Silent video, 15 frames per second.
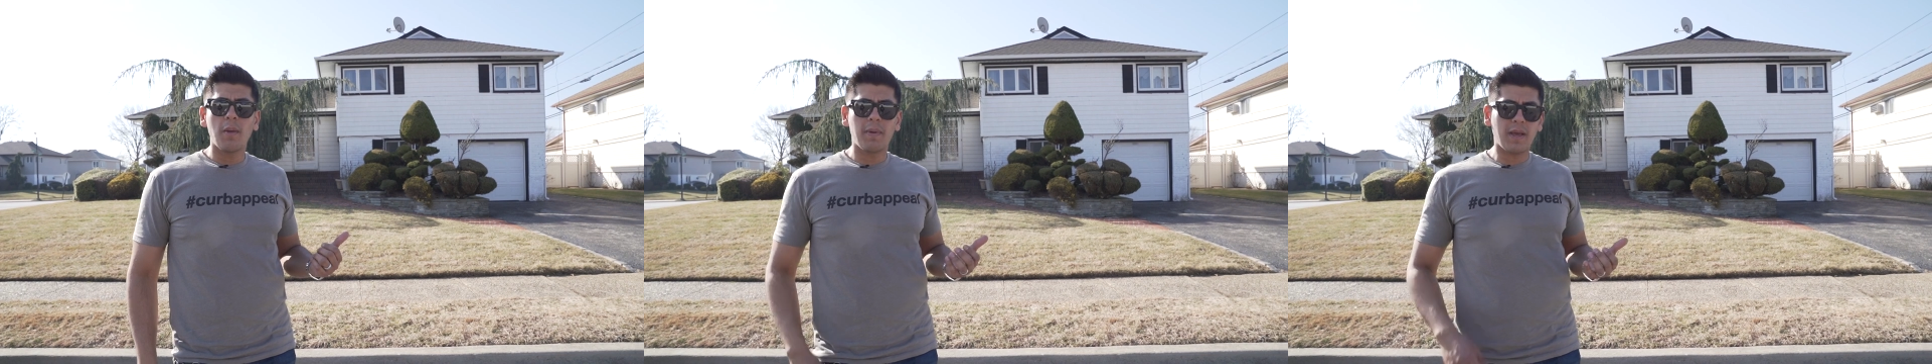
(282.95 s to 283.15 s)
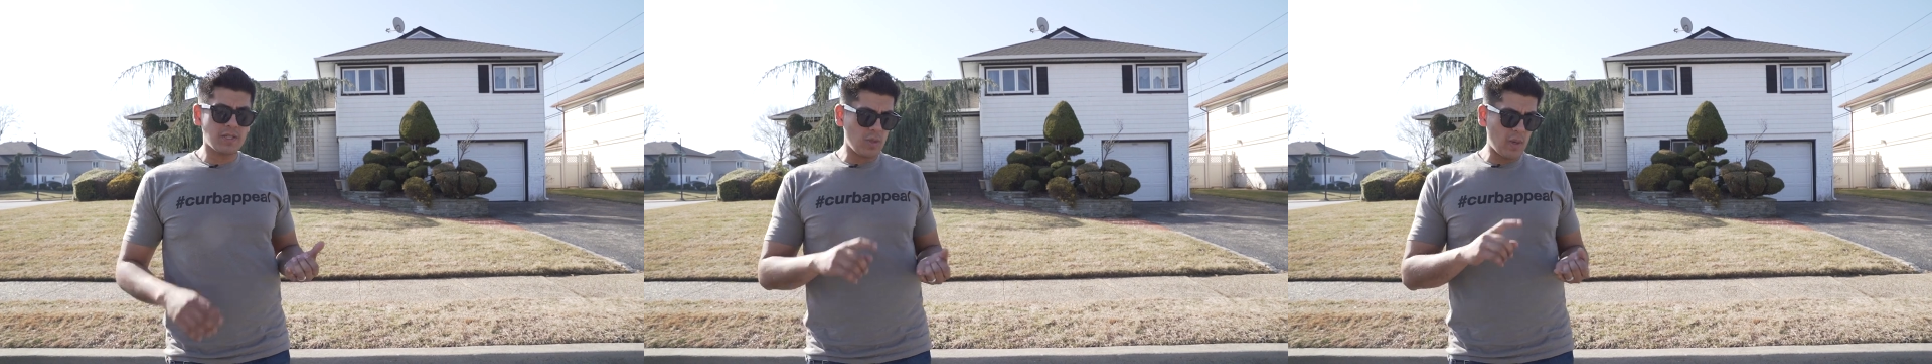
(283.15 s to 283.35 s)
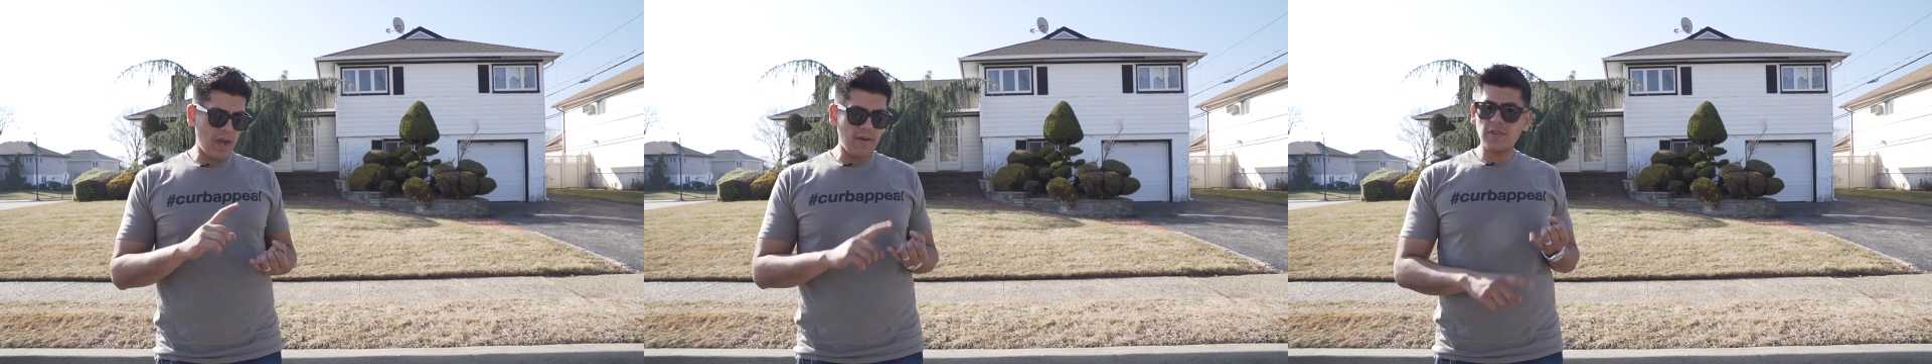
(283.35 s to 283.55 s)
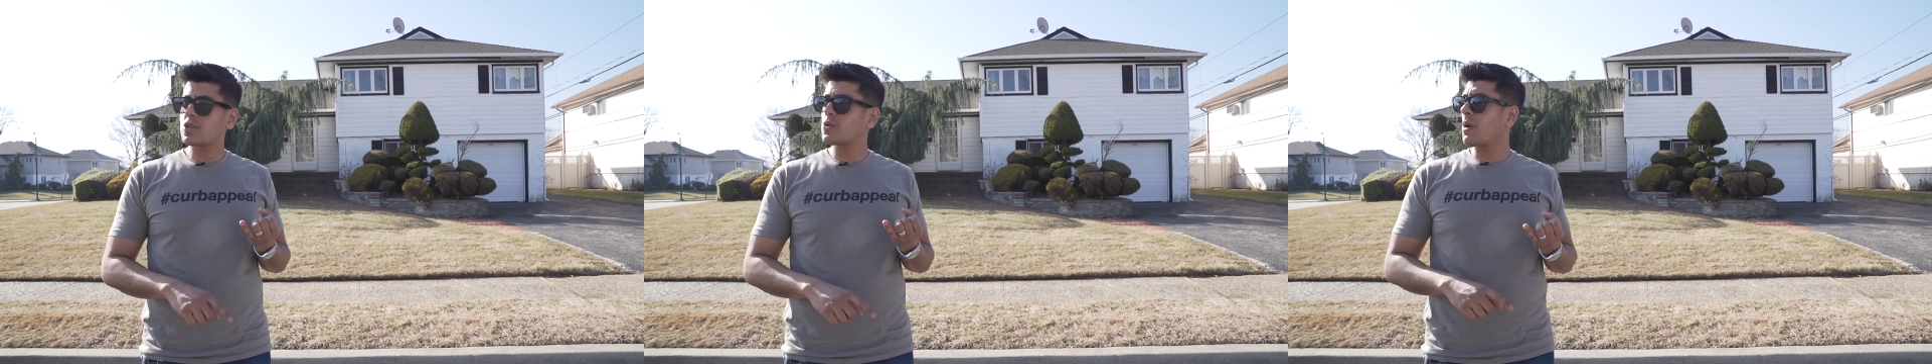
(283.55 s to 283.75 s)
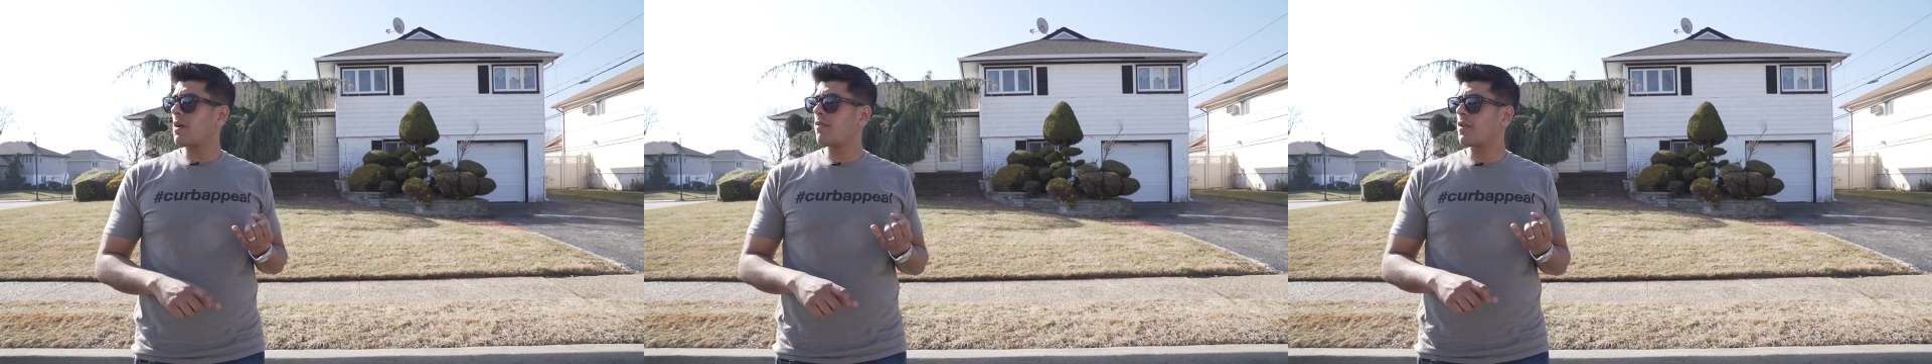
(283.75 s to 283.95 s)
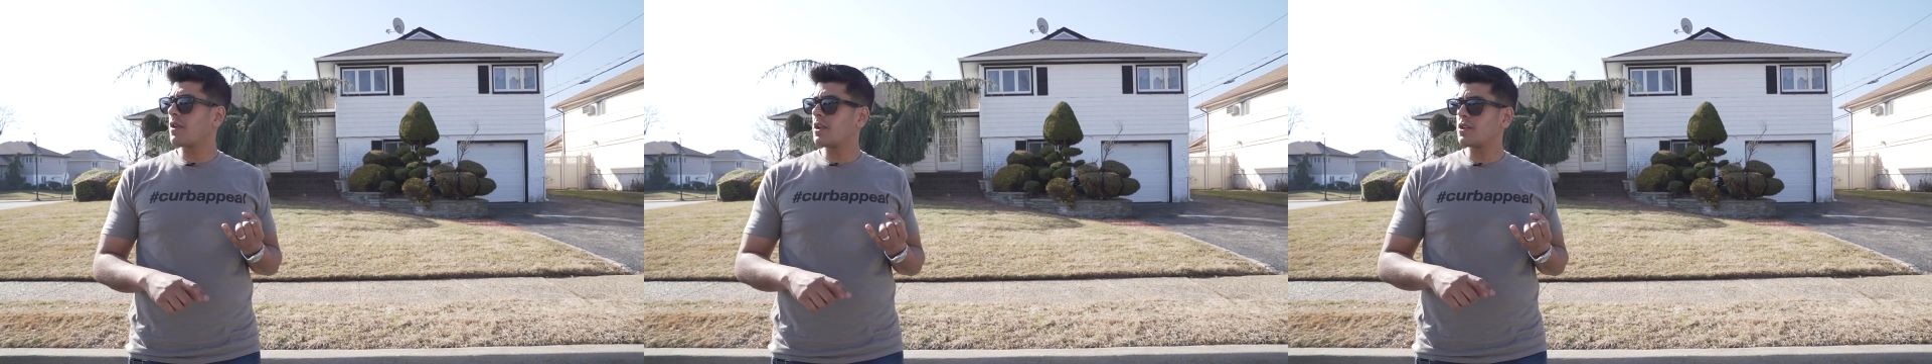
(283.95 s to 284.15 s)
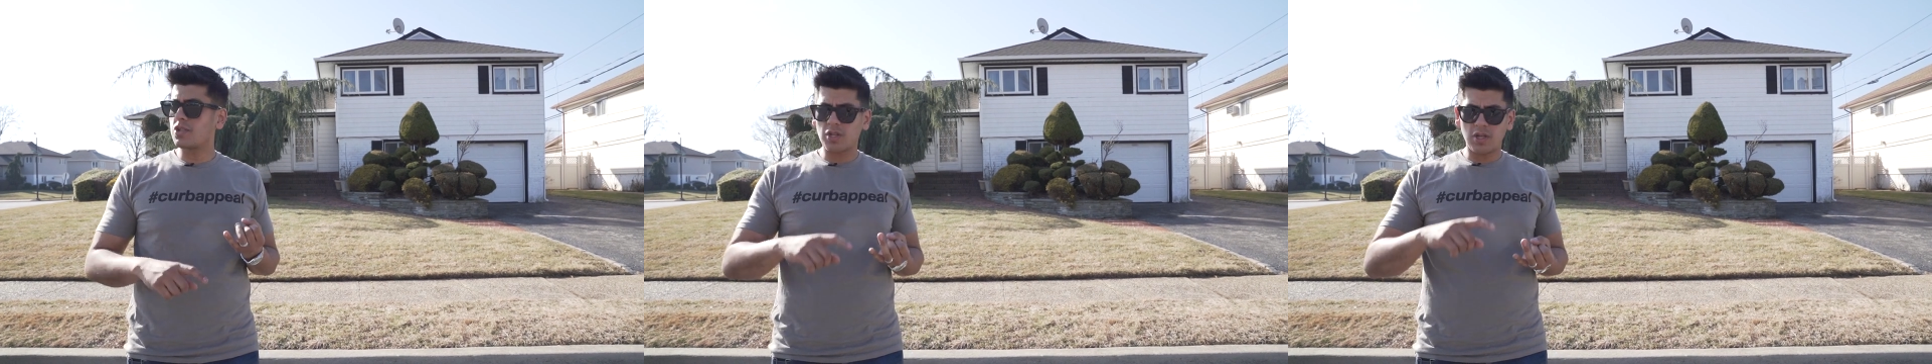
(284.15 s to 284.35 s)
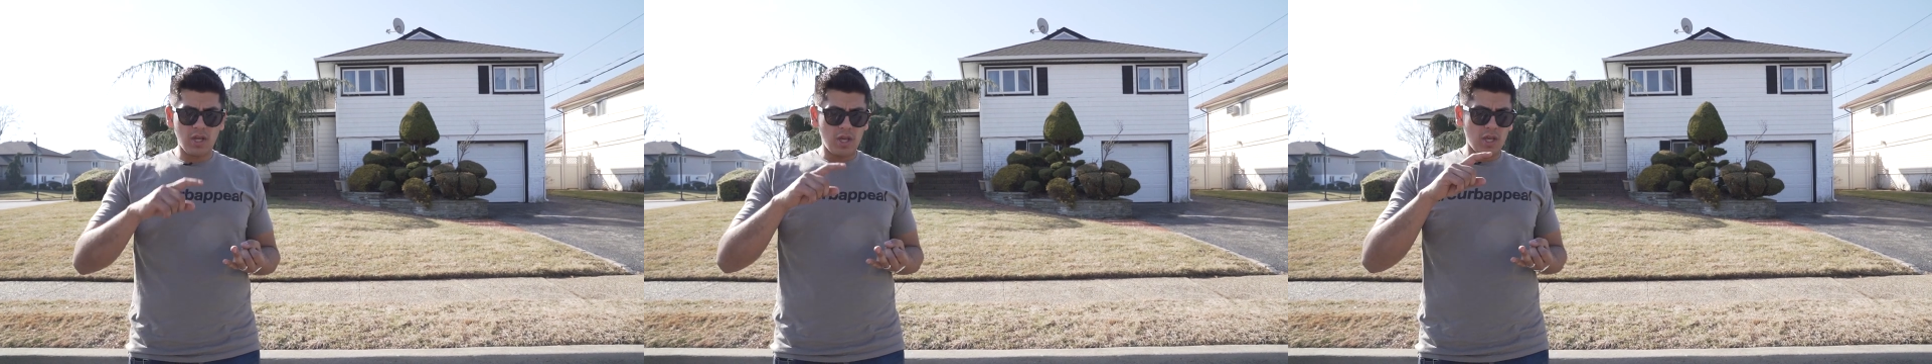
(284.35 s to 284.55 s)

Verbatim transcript: because you have the square footage,